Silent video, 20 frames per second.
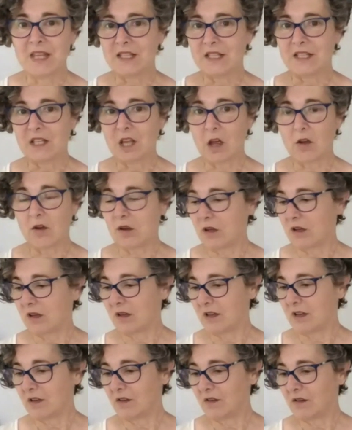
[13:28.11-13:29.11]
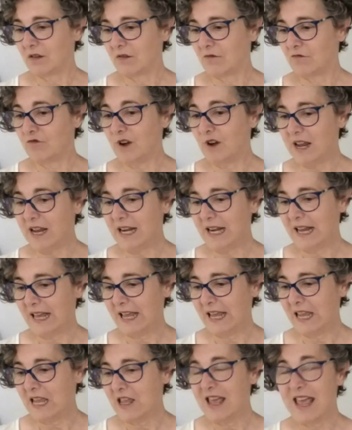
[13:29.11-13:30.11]
So,
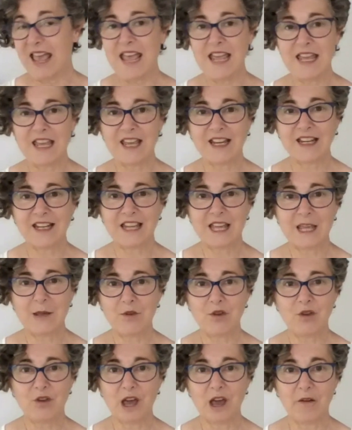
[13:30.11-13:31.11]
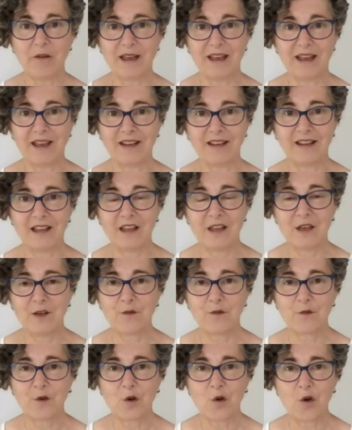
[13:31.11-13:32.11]
really, it can keep you going
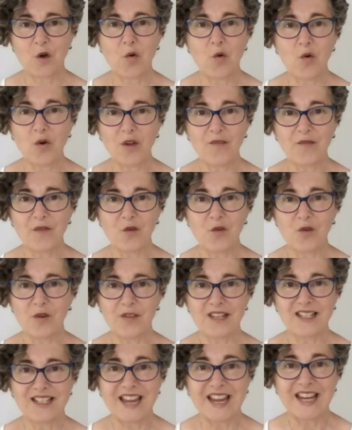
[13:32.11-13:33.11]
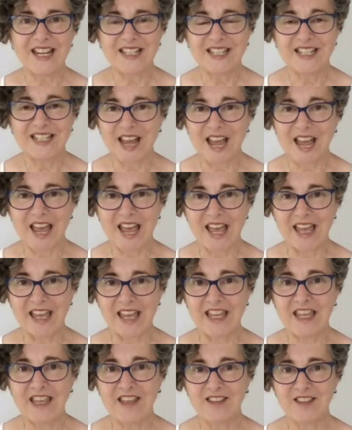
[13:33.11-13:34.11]
for all of the
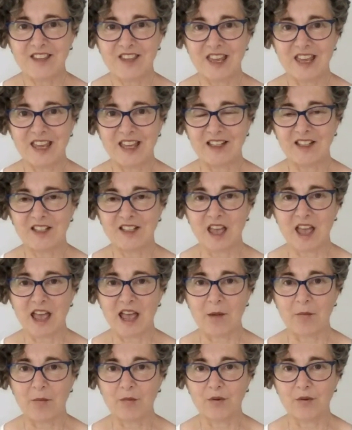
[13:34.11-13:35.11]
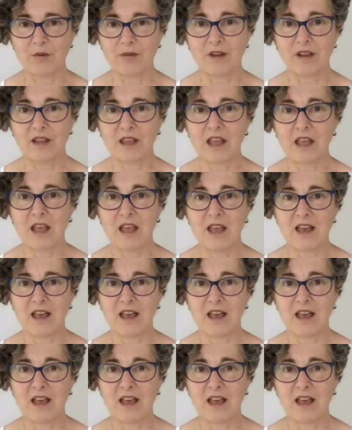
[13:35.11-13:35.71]
day-to-day things that happen